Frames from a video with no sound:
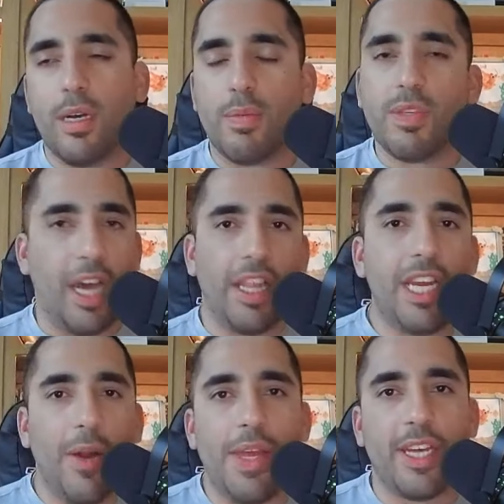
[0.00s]

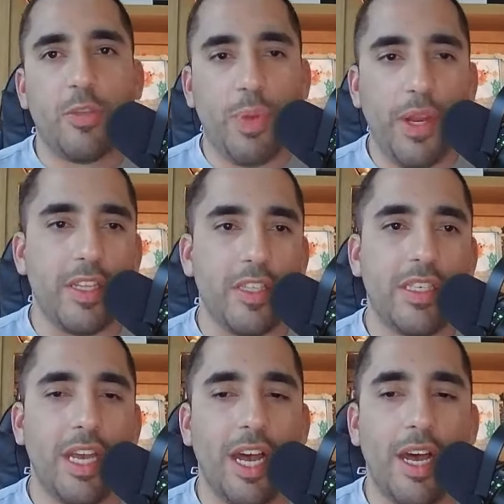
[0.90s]
culinary experience
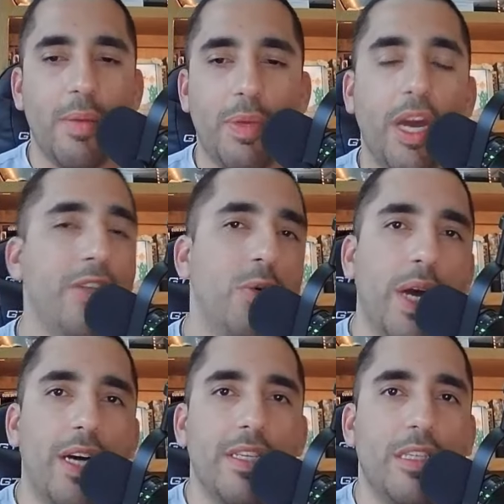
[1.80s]
beyond your
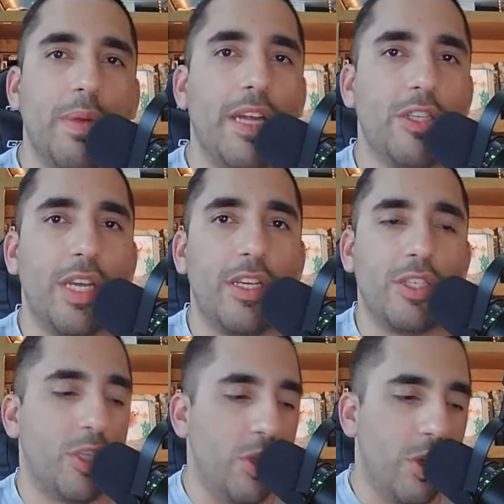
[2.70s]
wildest
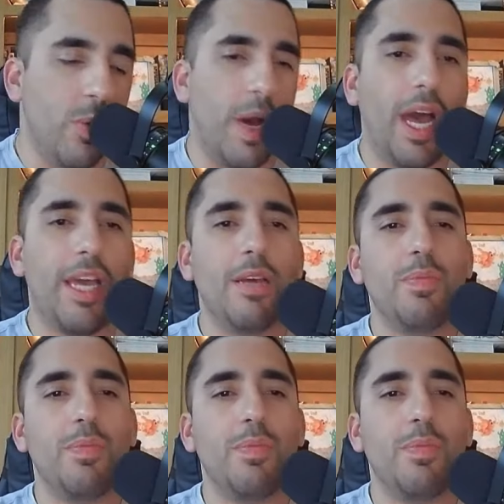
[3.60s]
imagination. You know why?